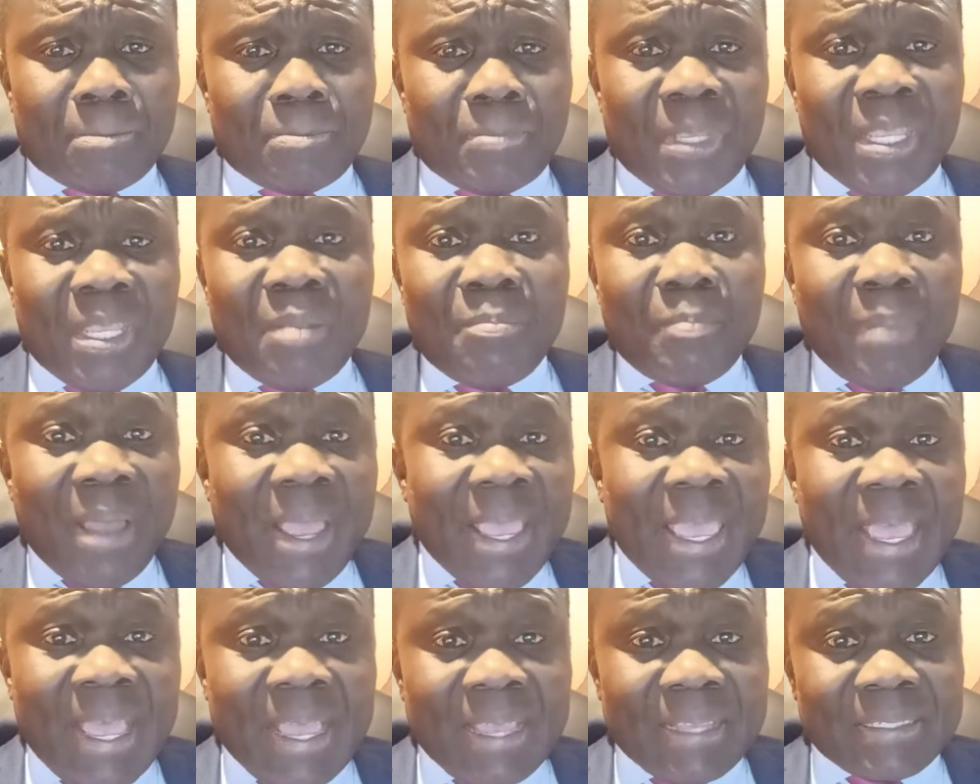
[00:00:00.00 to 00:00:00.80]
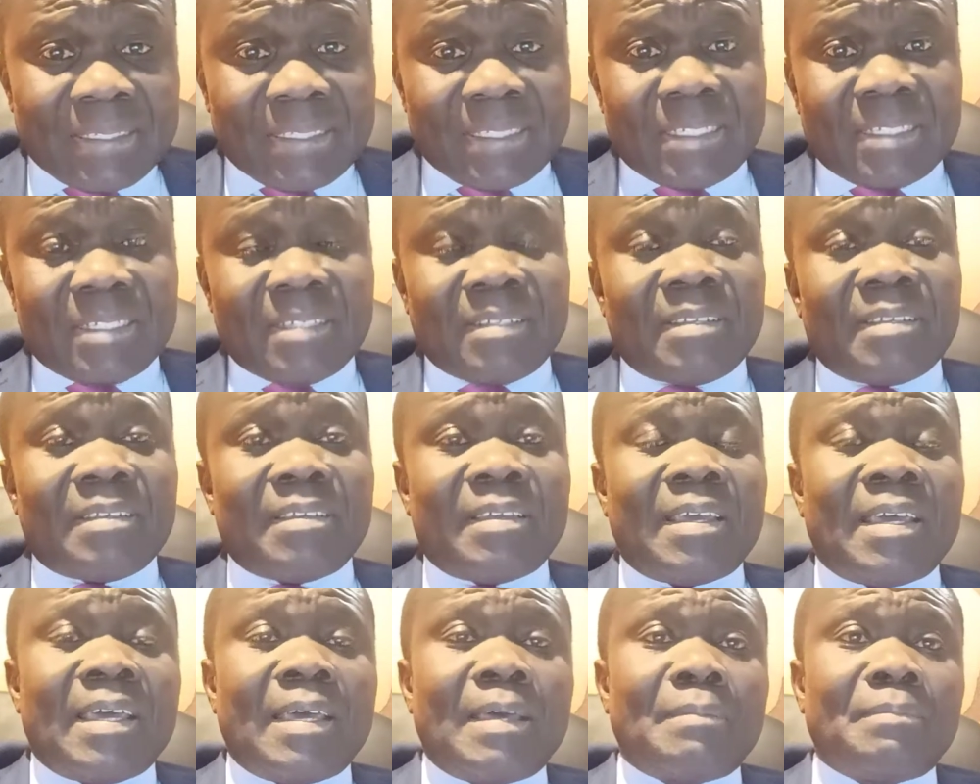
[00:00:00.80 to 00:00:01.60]
being biased
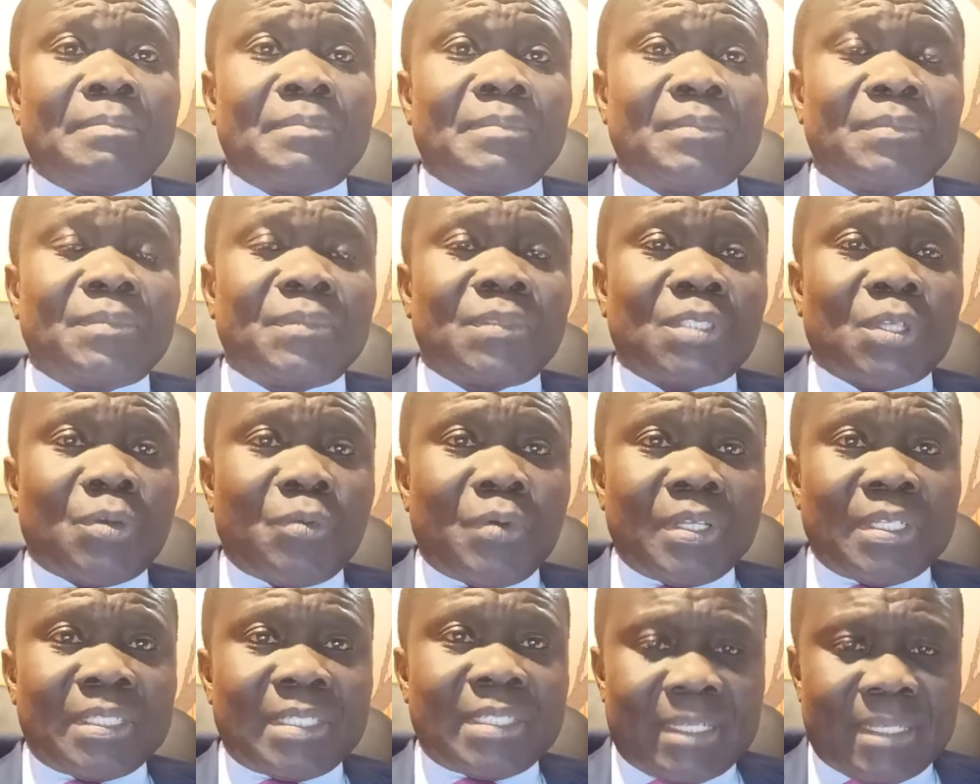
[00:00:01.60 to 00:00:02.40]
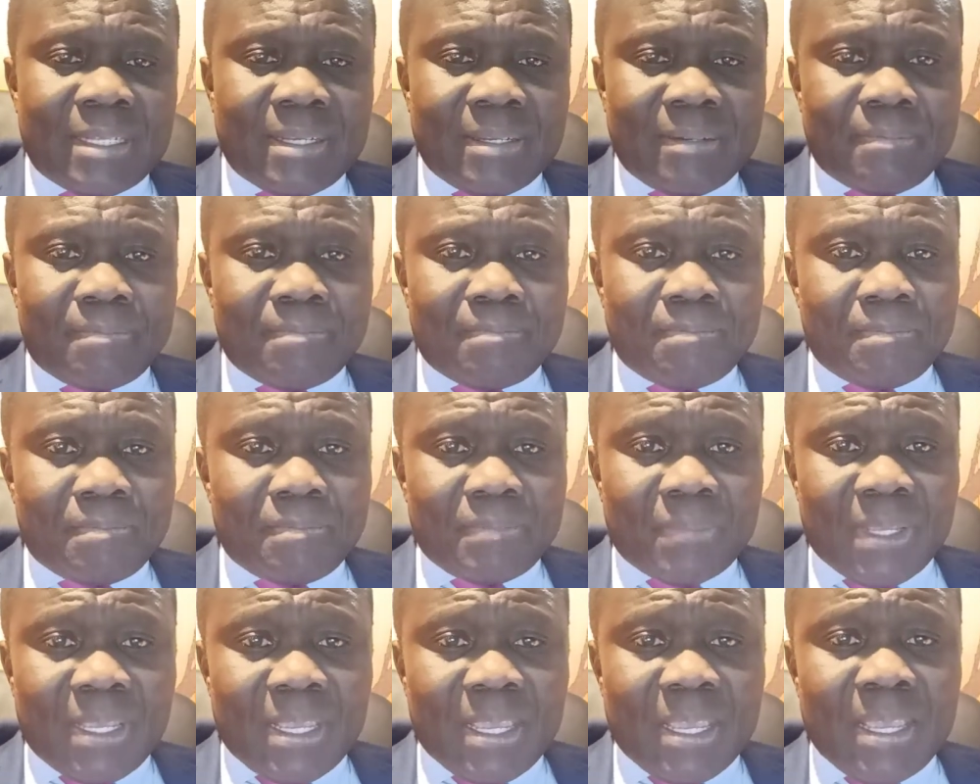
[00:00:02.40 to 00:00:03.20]
towards certain
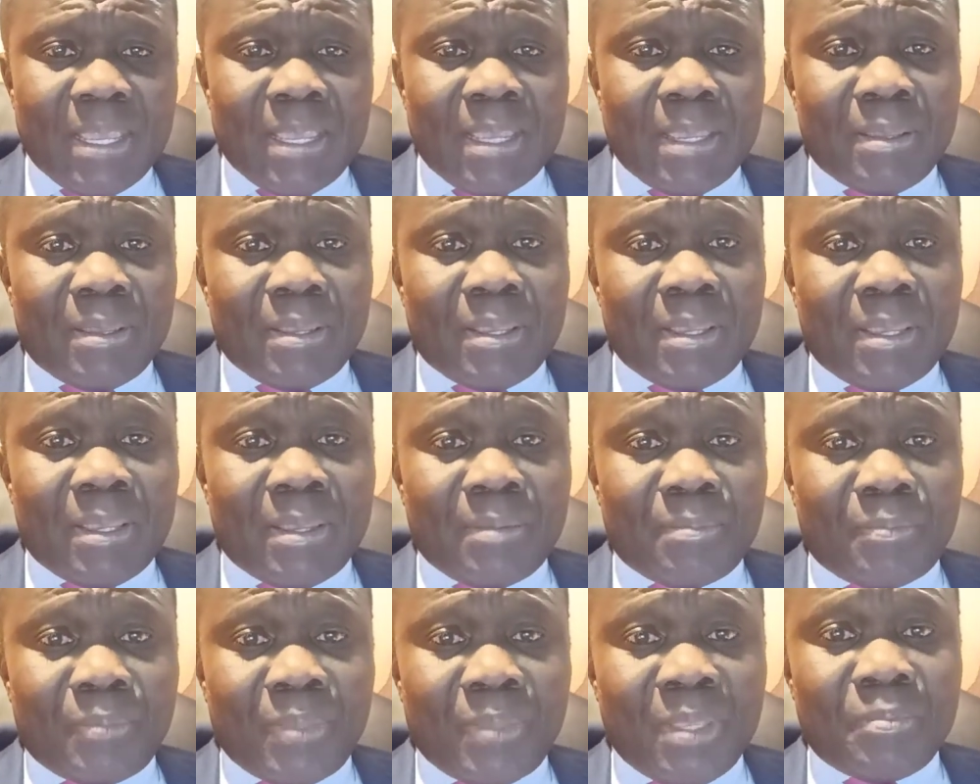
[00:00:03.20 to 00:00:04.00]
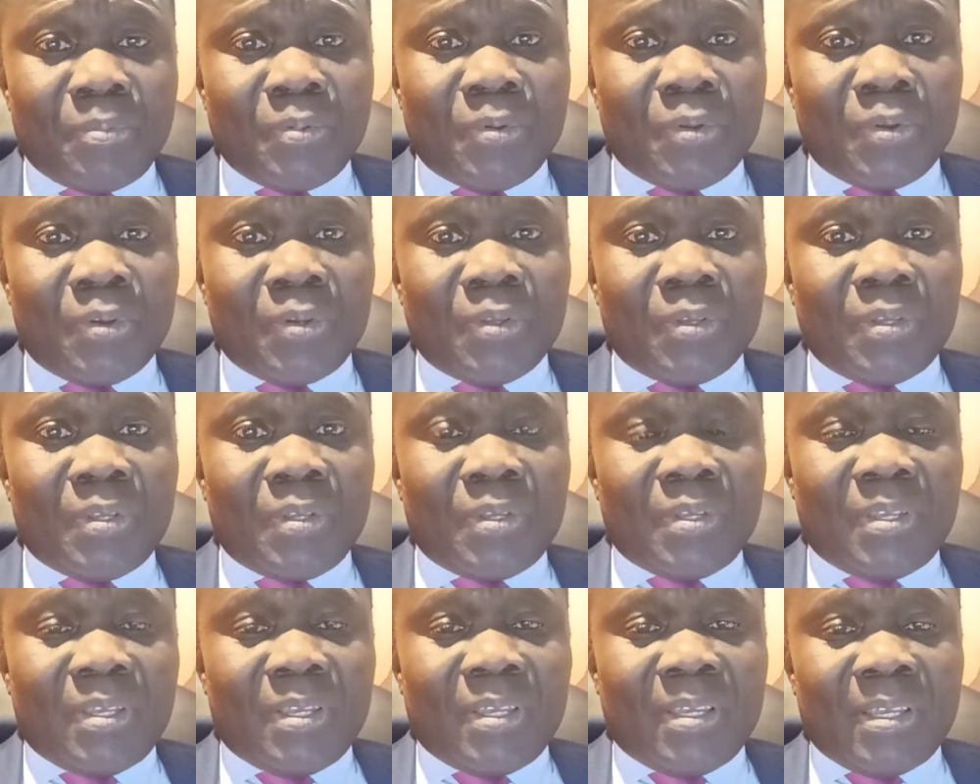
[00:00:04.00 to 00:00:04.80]
people
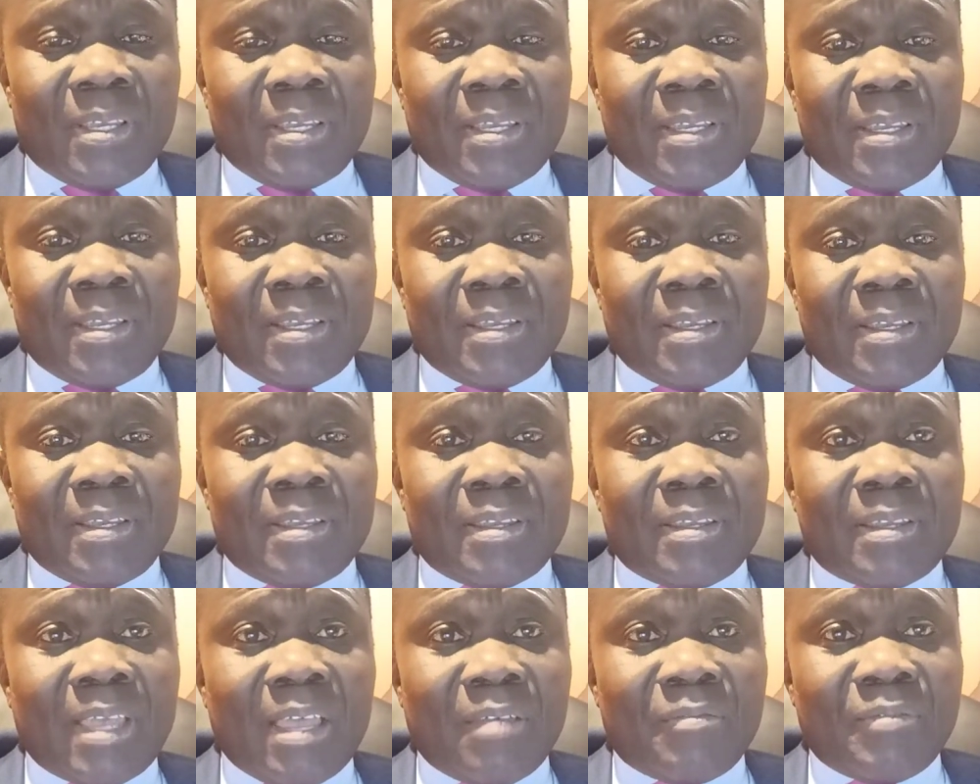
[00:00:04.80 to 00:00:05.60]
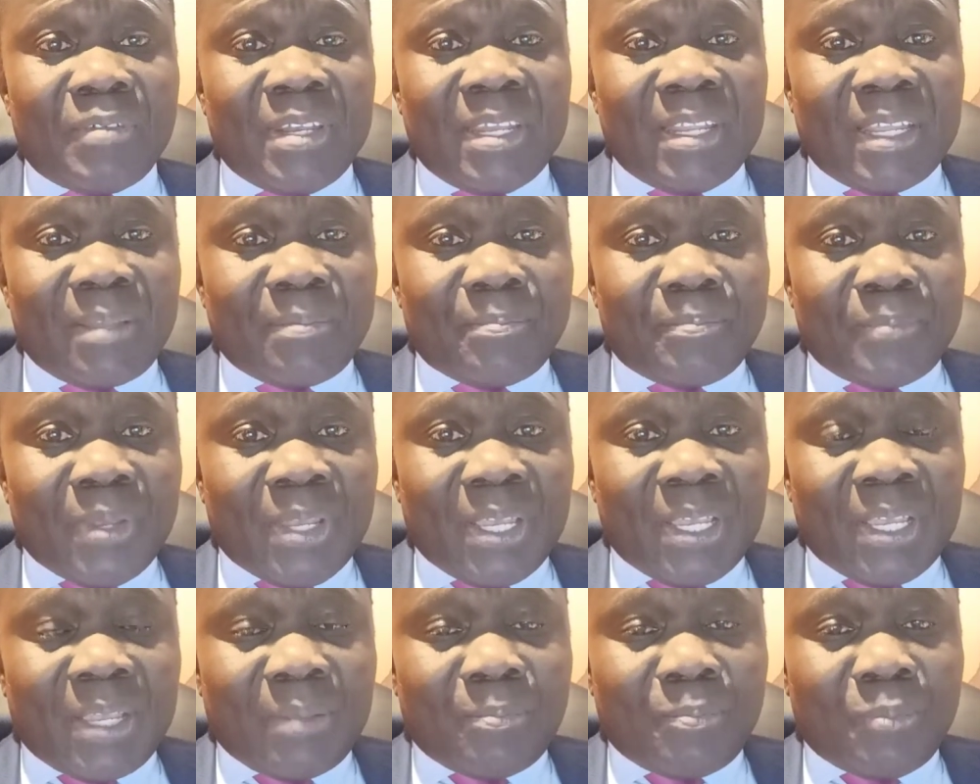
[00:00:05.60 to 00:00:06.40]
having the
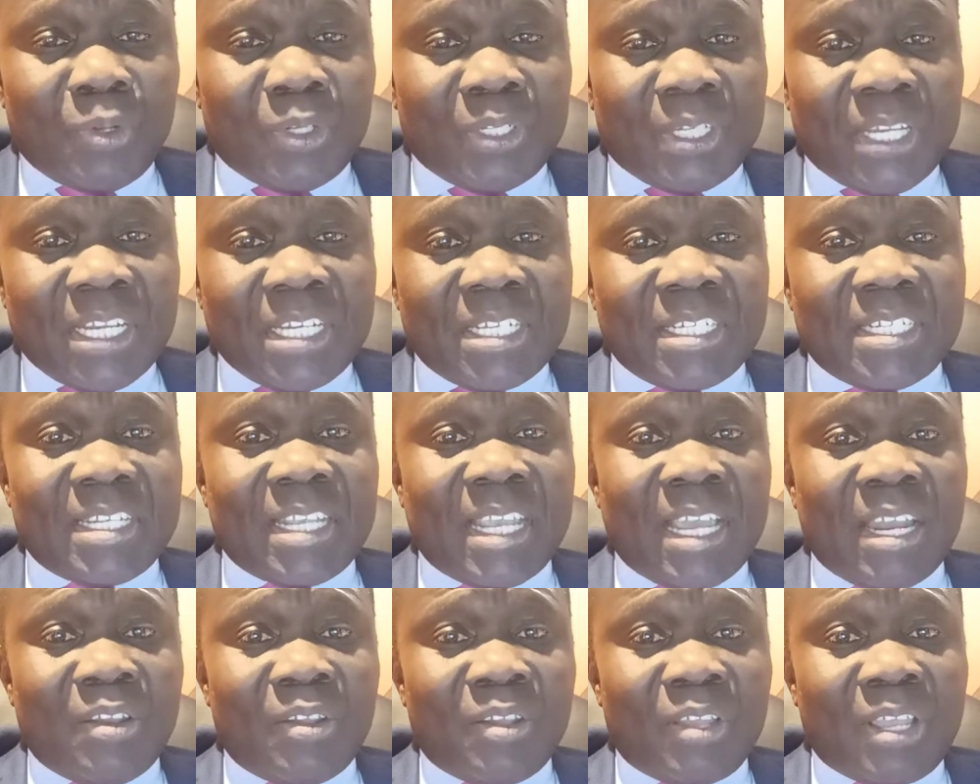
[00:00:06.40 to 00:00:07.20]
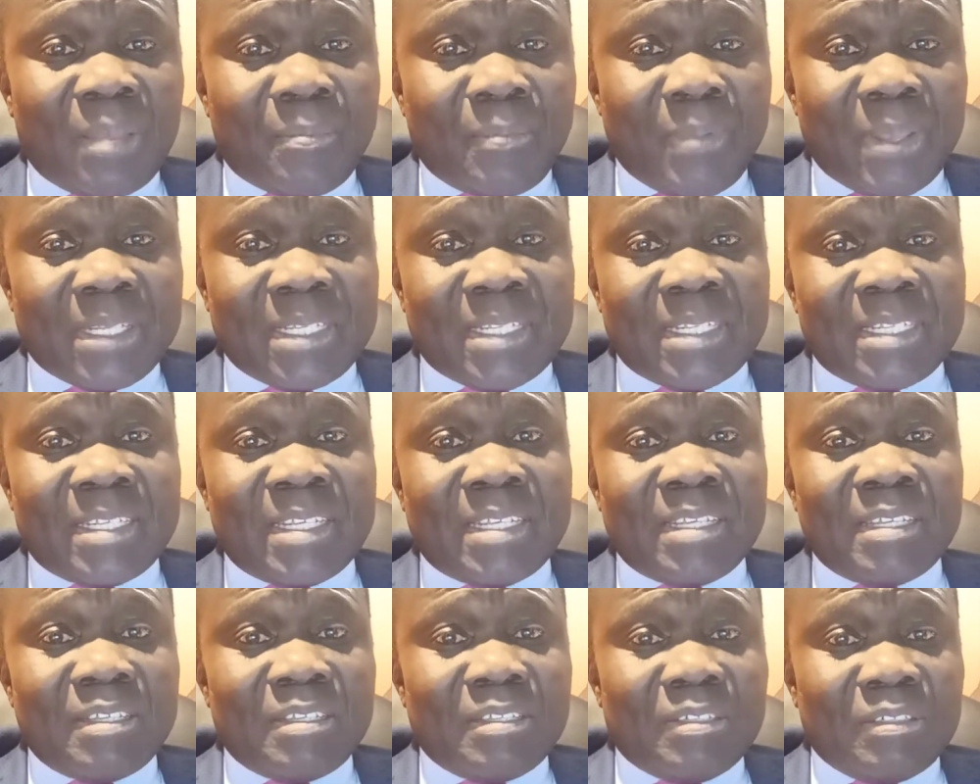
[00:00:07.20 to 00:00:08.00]
potential or
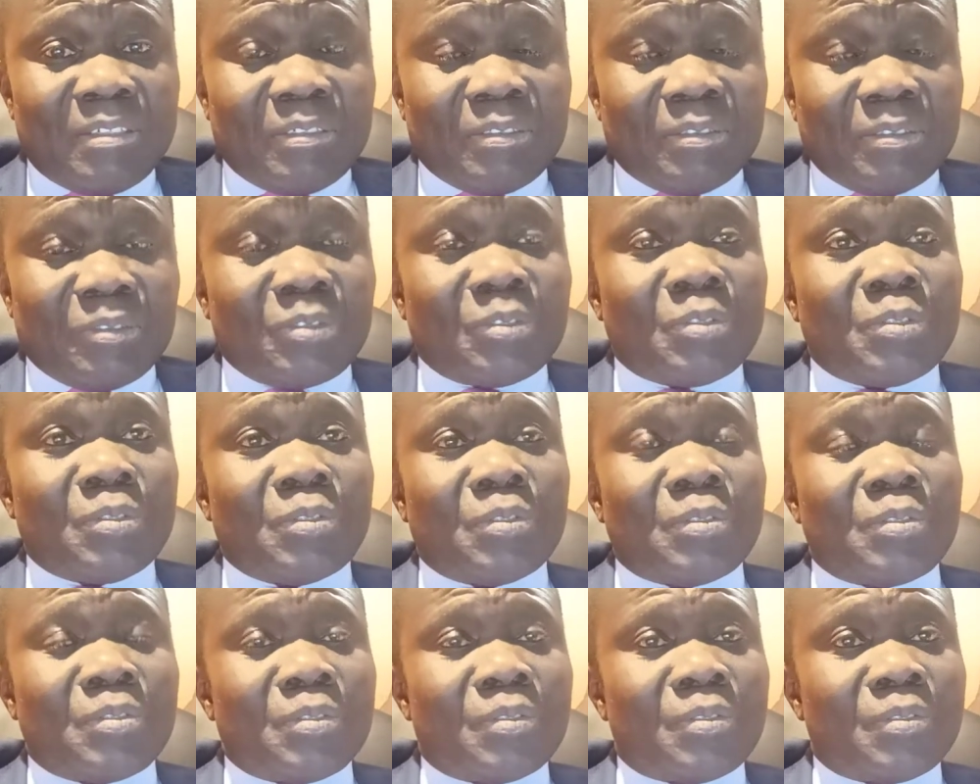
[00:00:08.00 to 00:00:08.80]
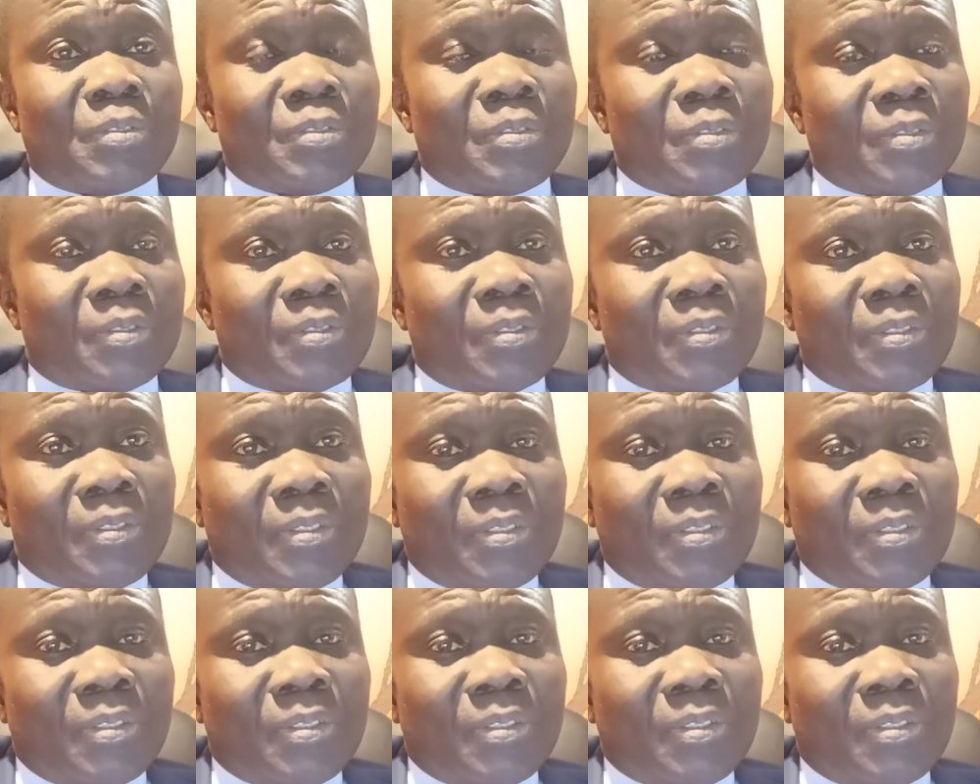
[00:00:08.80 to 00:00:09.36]
capacity to